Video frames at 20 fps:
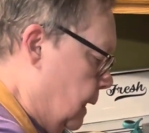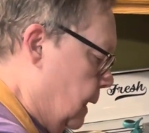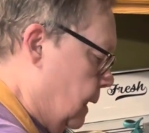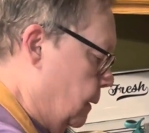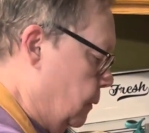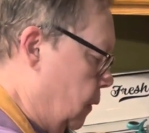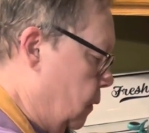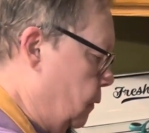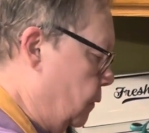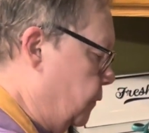I'm
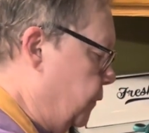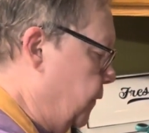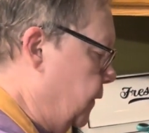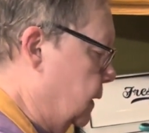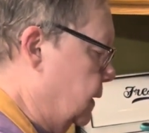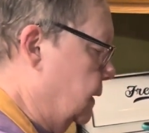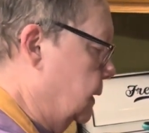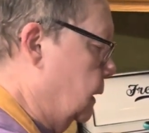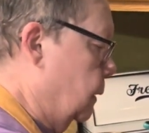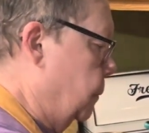going to
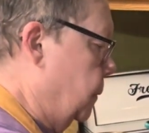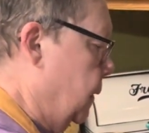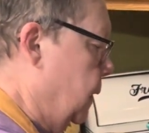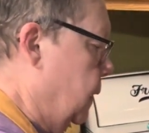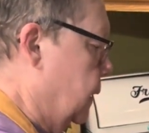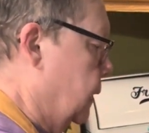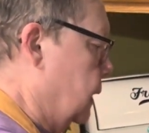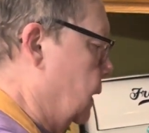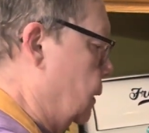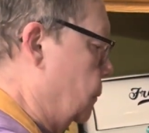fix up
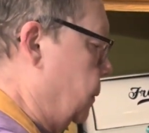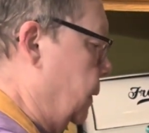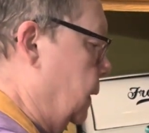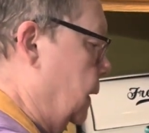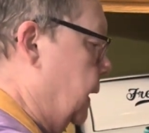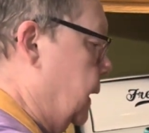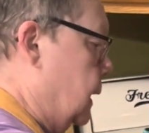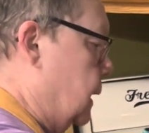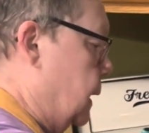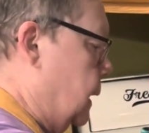Eric a
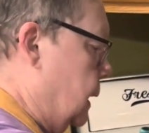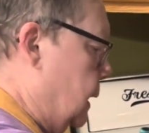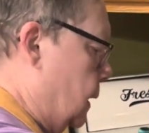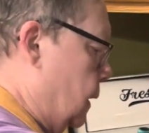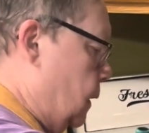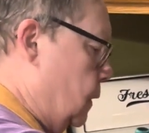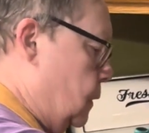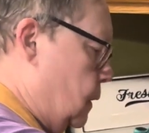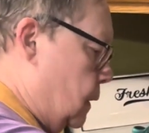plate here.